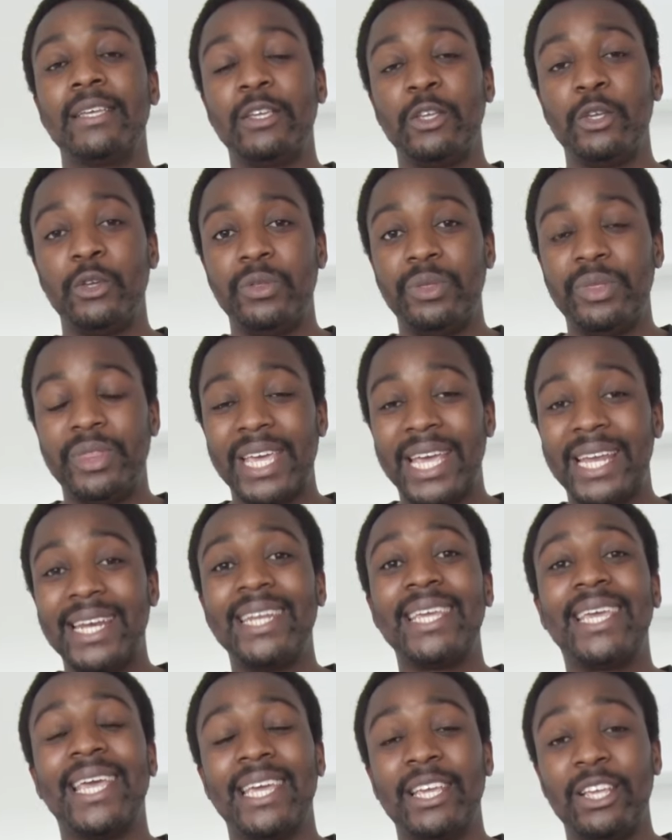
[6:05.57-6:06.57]
you
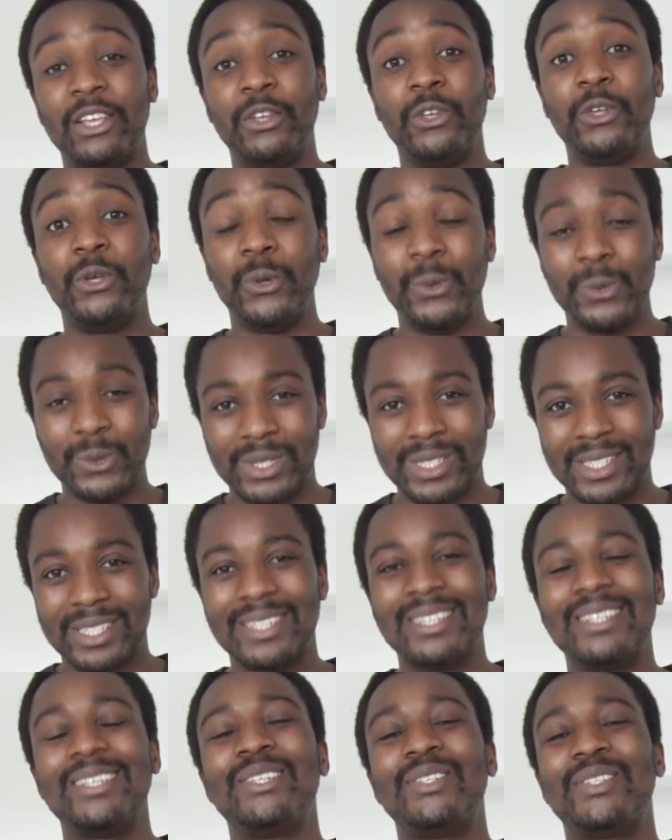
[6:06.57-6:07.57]
then get used
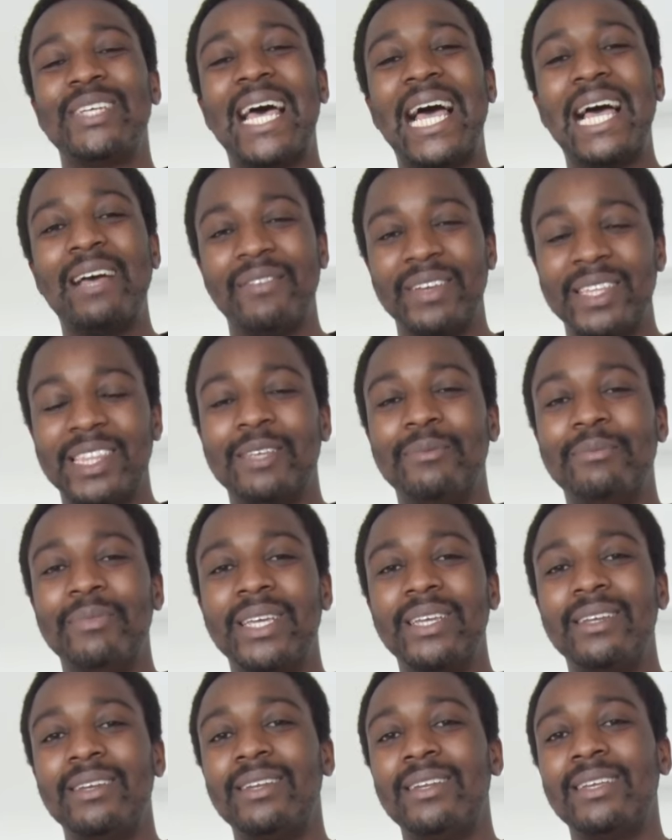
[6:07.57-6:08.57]
to having them
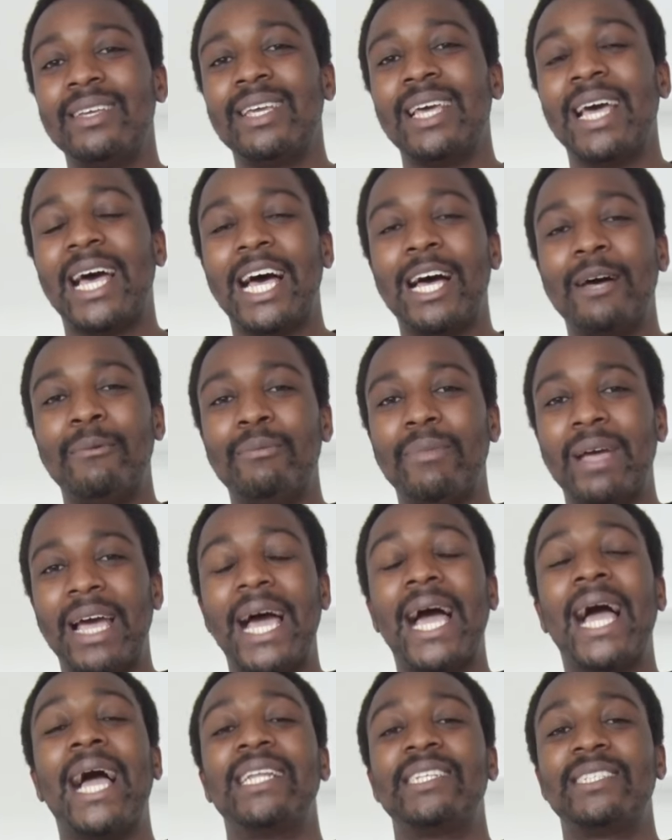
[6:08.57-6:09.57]
in
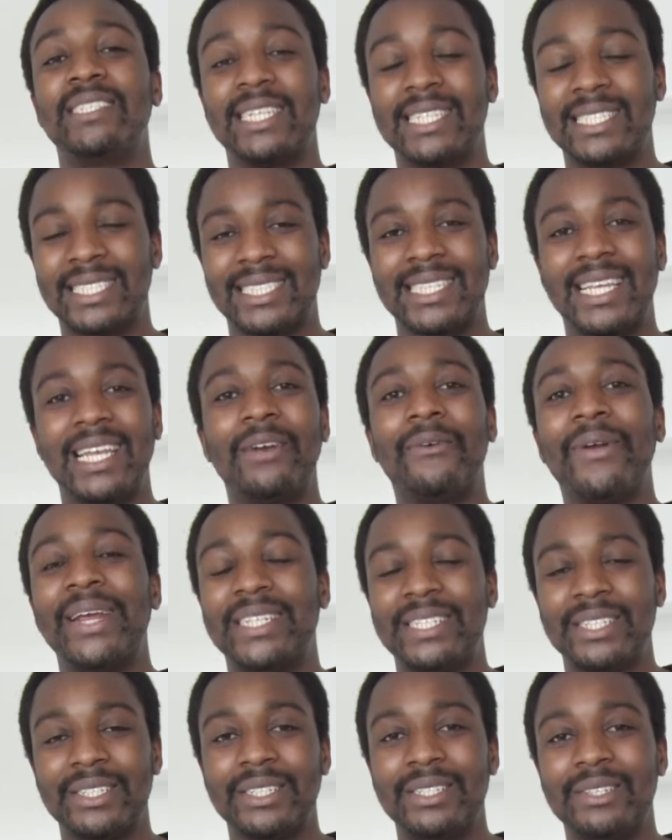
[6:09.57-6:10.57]
at an
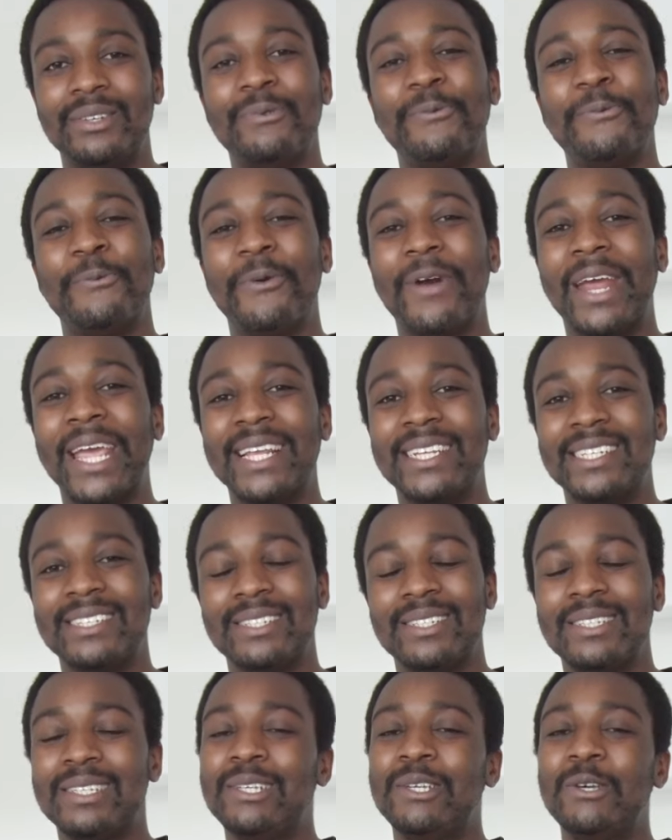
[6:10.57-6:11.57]
accelerated rate.
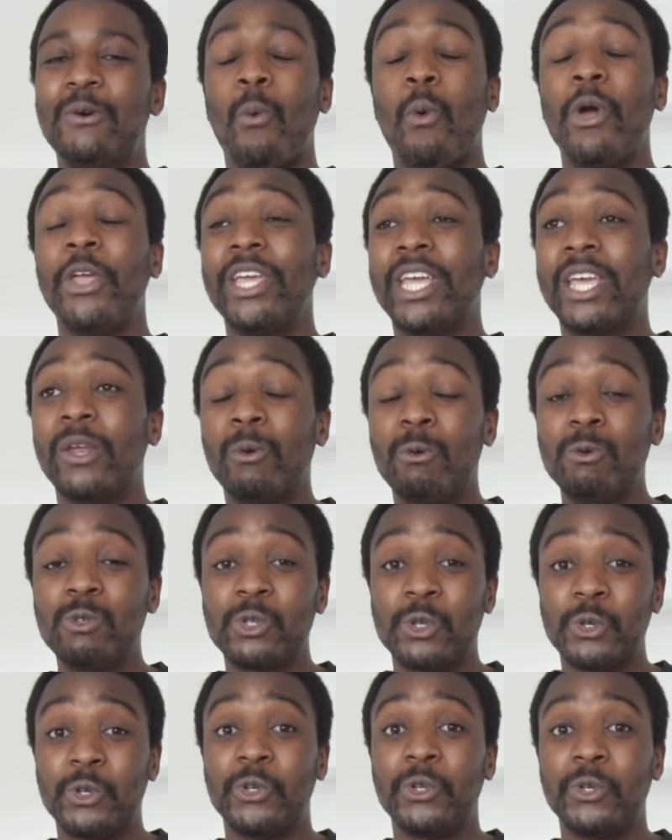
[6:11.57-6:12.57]
What you can
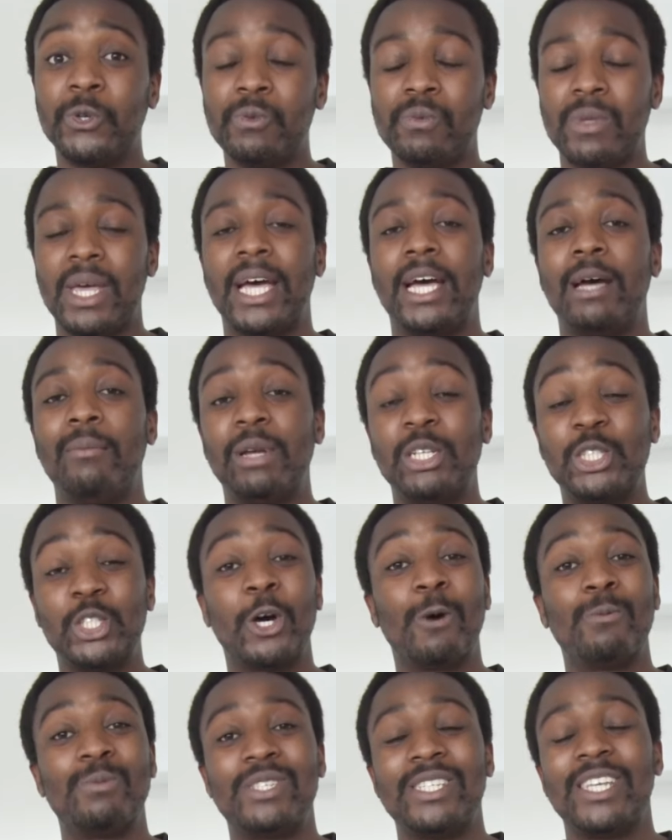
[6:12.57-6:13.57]
also do, a
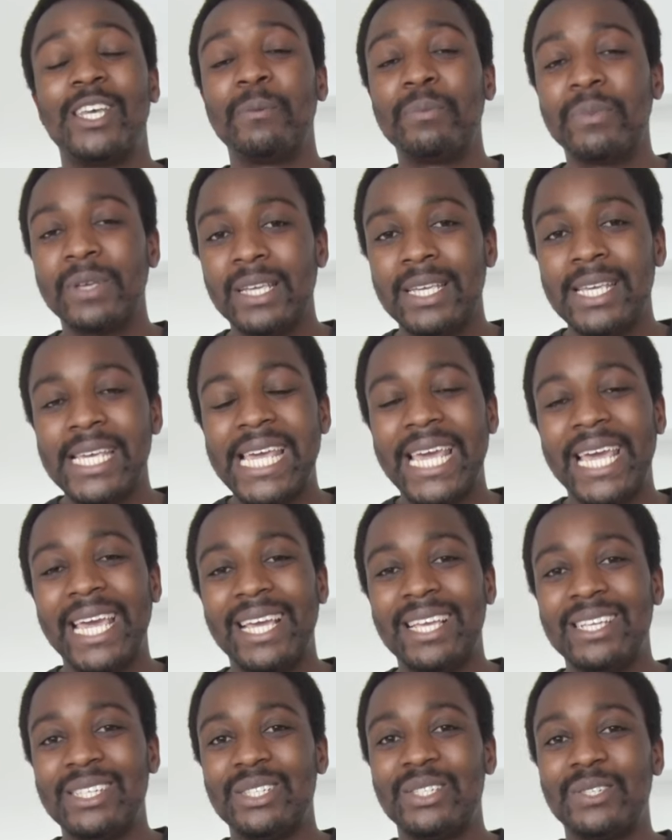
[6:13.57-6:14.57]
top tip,
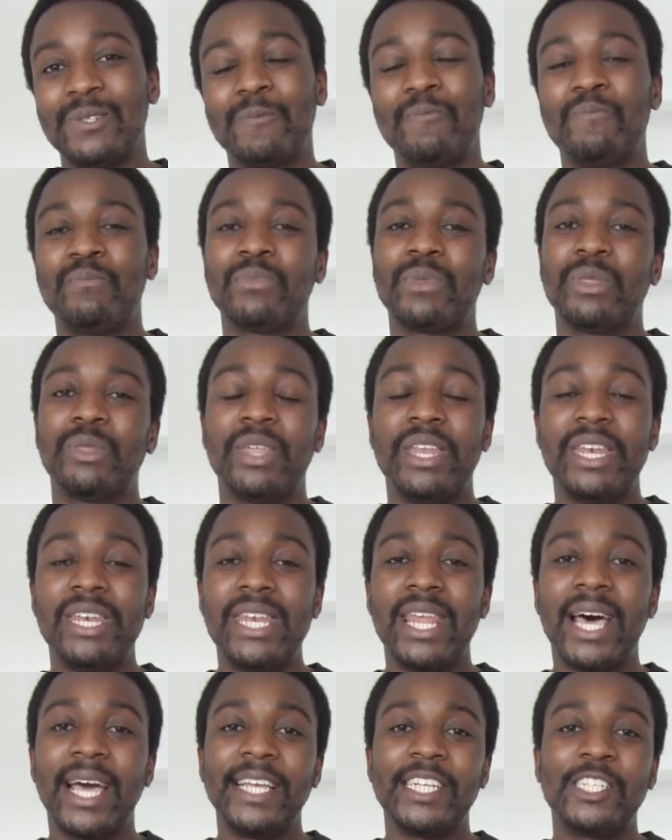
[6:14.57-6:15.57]
is the
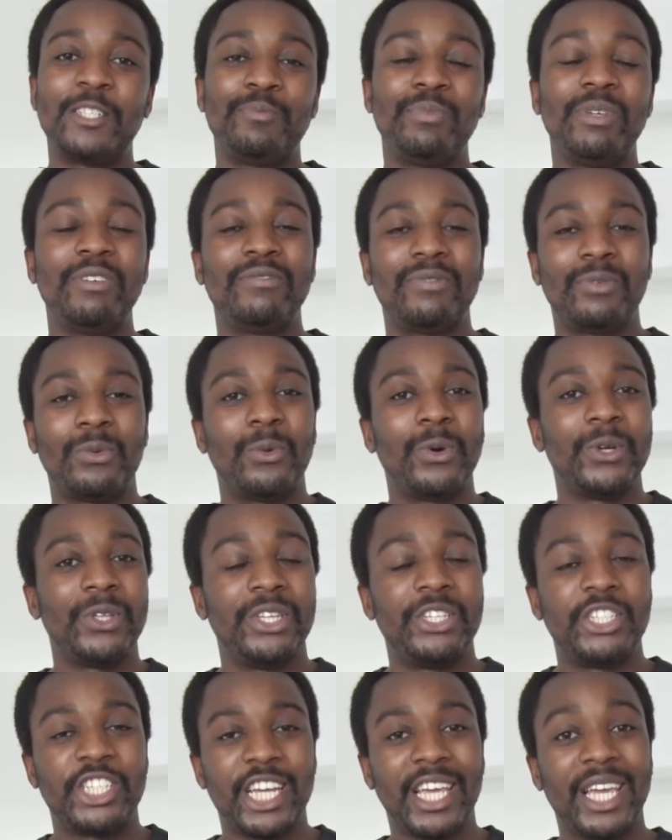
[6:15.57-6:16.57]
night before
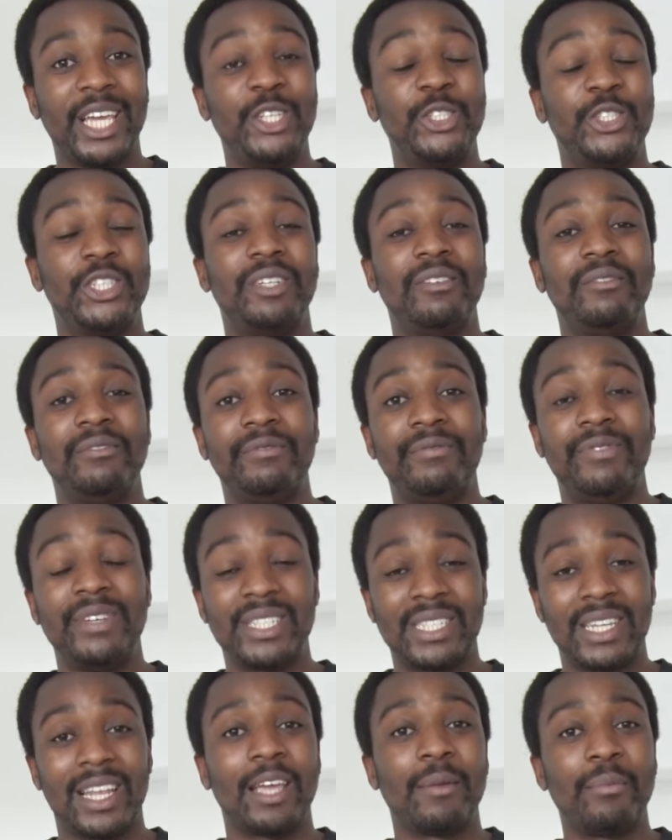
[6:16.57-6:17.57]
you change your
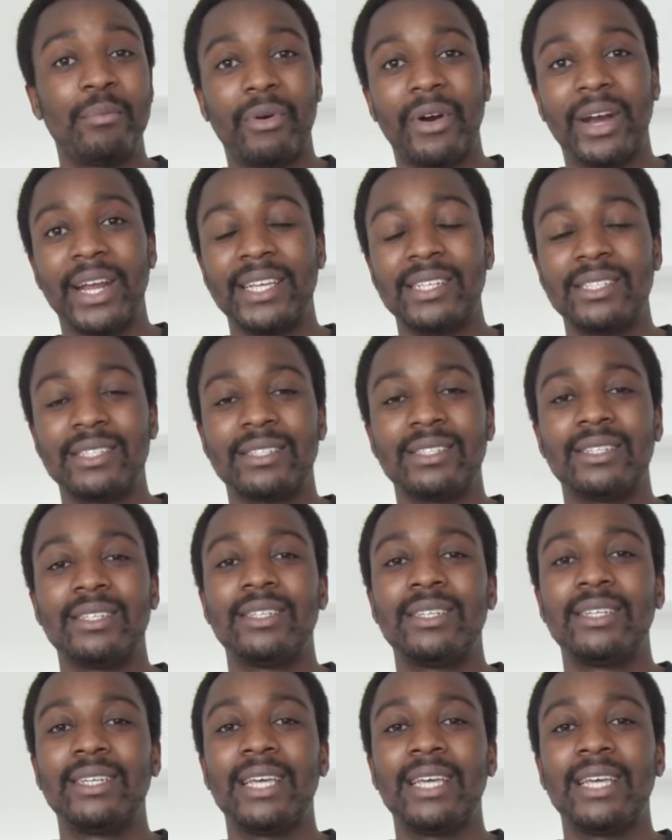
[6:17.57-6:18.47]
Invisalign brace,